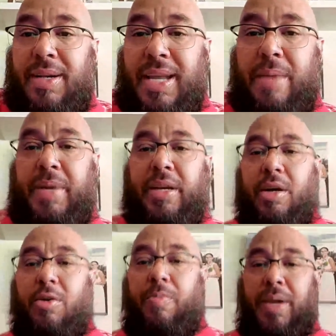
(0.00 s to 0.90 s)
Let me
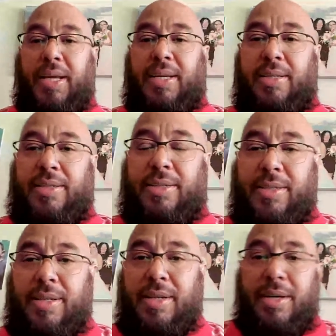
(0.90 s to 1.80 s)
know,
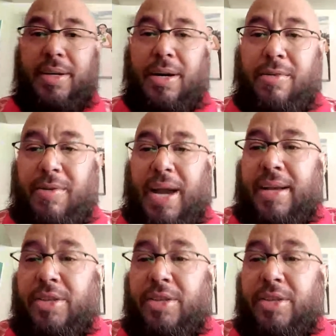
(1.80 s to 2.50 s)
please. All right.